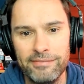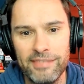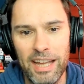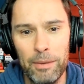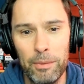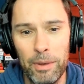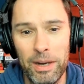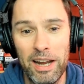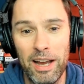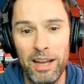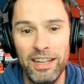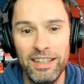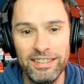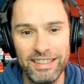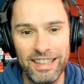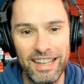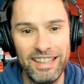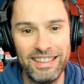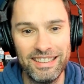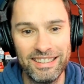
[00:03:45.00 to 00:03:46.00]
And when I
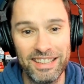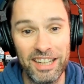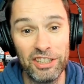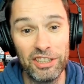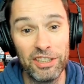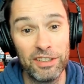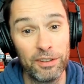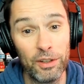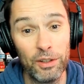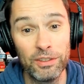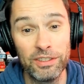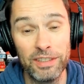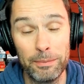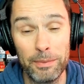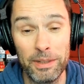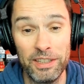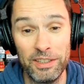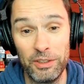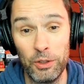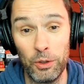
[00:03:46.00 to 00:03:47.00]
say discussion, of course, I'm
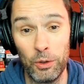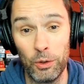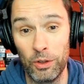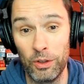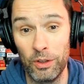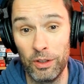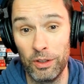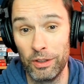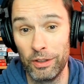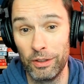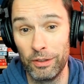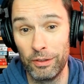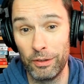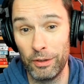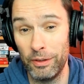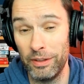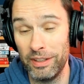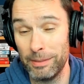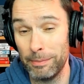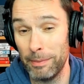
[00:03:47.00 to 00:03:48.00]
going to talk
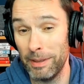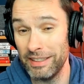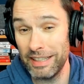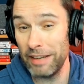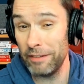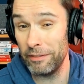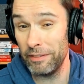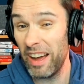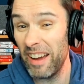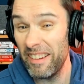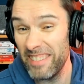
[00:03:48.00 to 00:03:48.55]
through this myself.